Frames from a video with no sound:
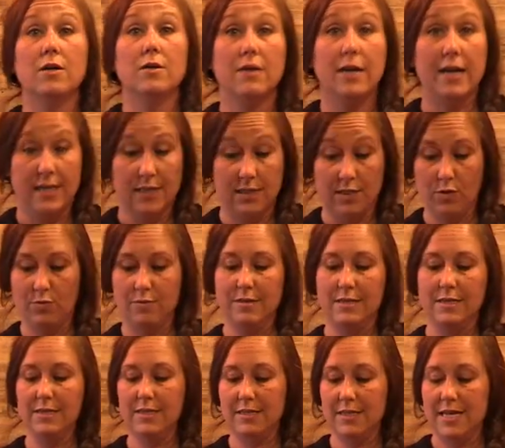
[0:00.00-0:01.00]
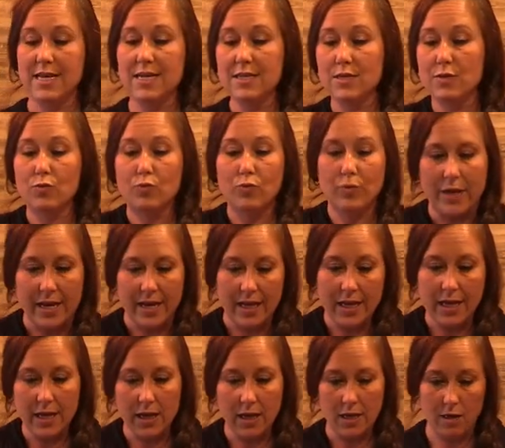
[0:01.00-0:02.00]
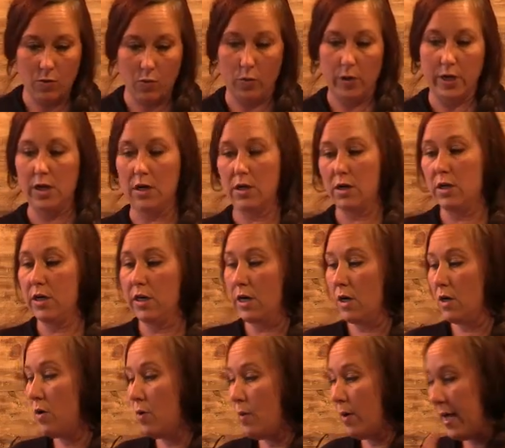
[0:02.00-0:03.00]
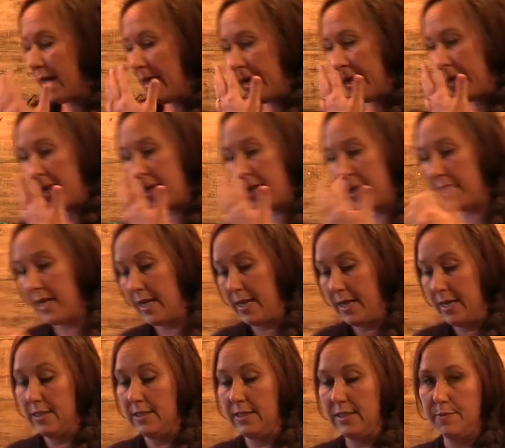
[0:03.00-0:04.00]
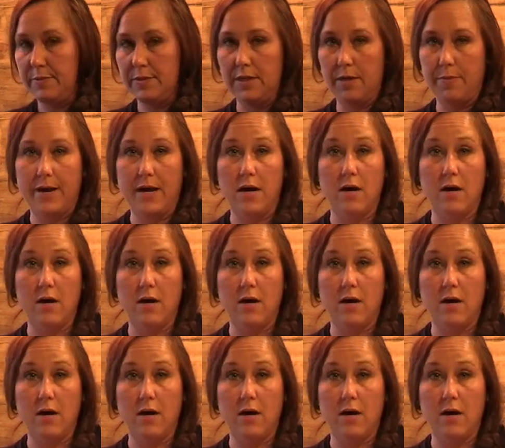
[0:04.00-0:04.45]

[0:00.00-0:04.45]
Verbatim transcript: All right, so this is ready. We are gonna go ahead and dip some